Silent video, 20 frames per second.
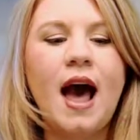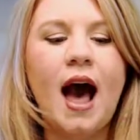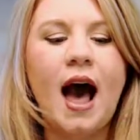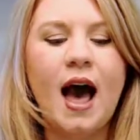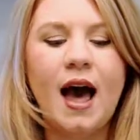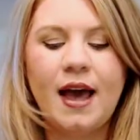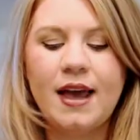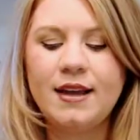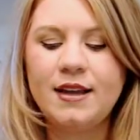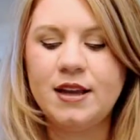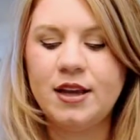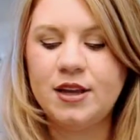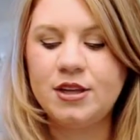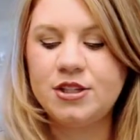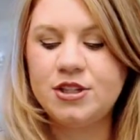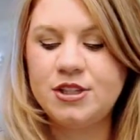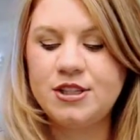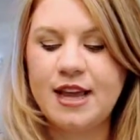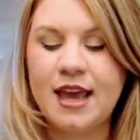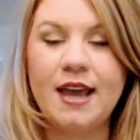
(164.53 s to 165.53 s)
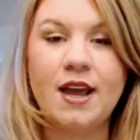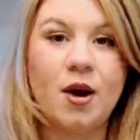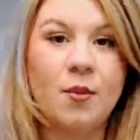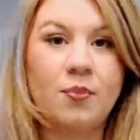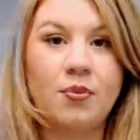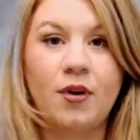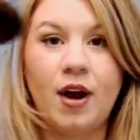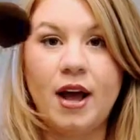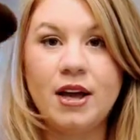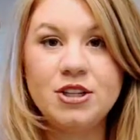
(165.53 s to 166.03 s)
I take a
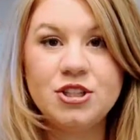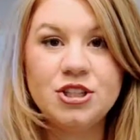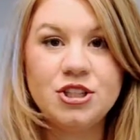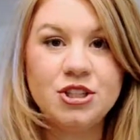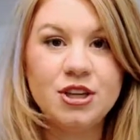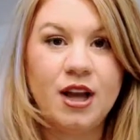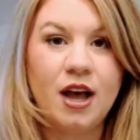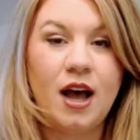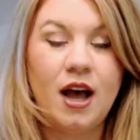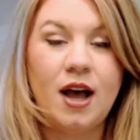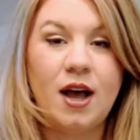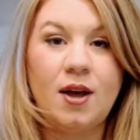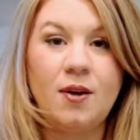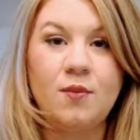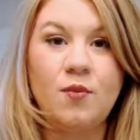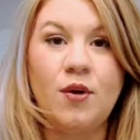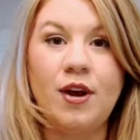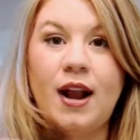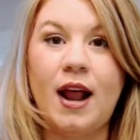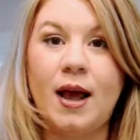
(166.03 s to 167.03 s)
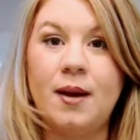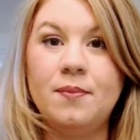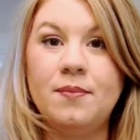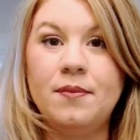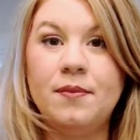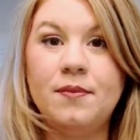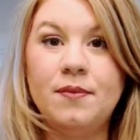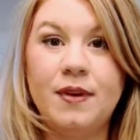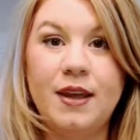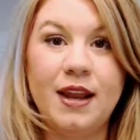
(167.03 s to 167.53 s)
brush when I'm
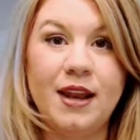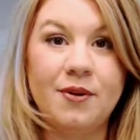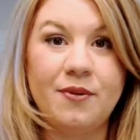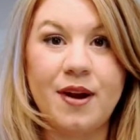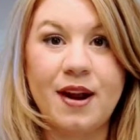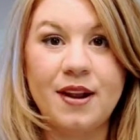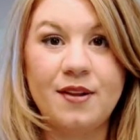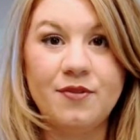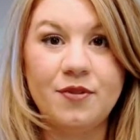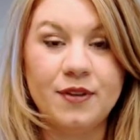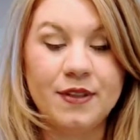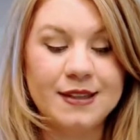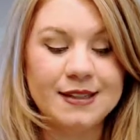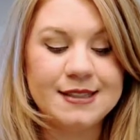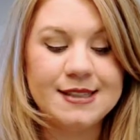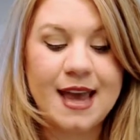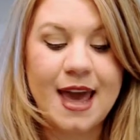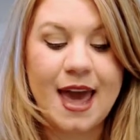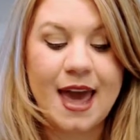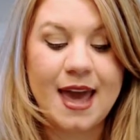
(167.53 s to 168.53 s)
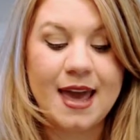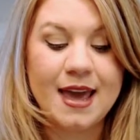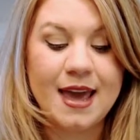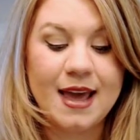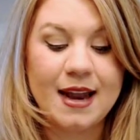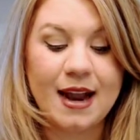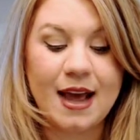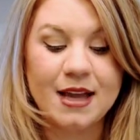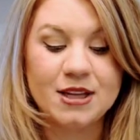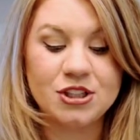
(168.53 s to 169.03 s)
getting ready for the day,
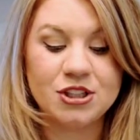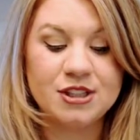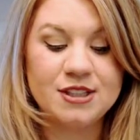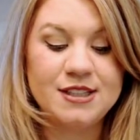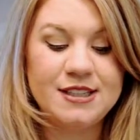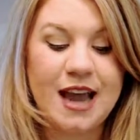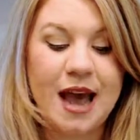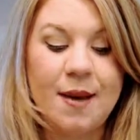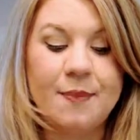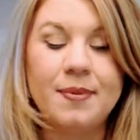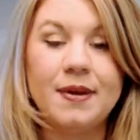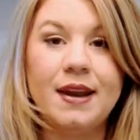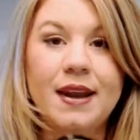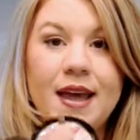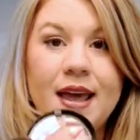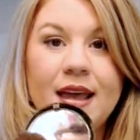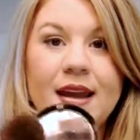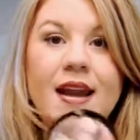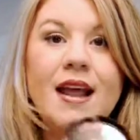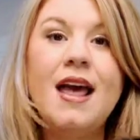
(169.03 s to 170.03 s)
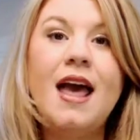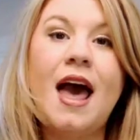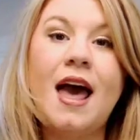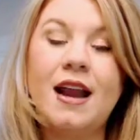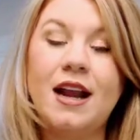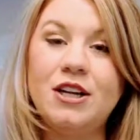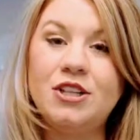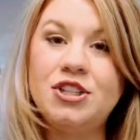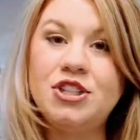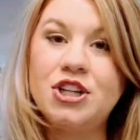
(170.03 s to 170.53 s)
and I just tap it in,
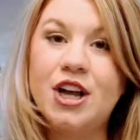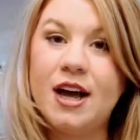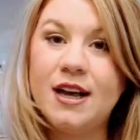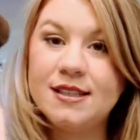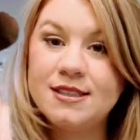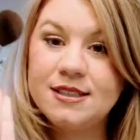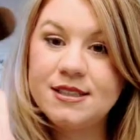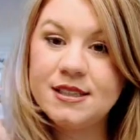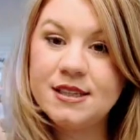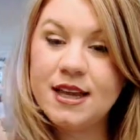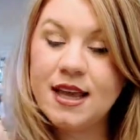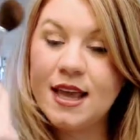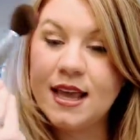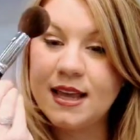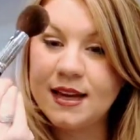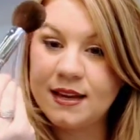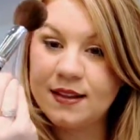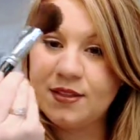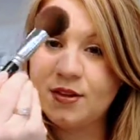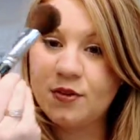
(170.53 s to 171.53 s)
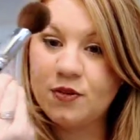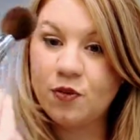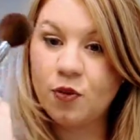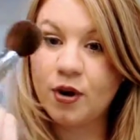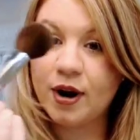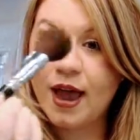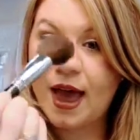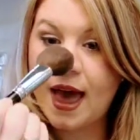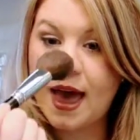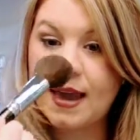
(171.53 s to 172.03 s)
and I just hit the
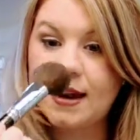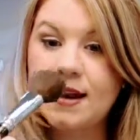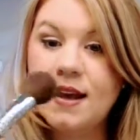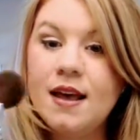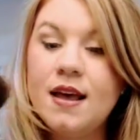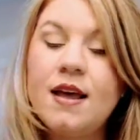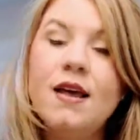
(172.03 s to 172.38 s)
forehead,